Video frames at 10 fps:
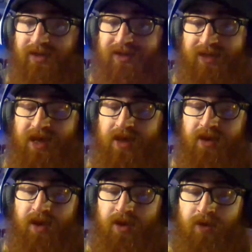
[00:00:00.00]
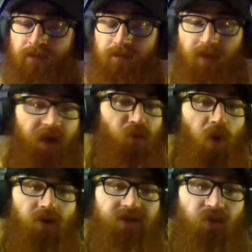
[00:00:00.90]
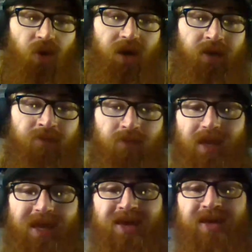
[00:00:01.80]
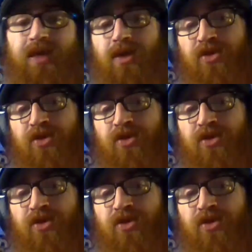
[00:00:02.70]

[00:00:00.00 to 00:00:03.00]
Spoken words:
the detonator and walks away, ending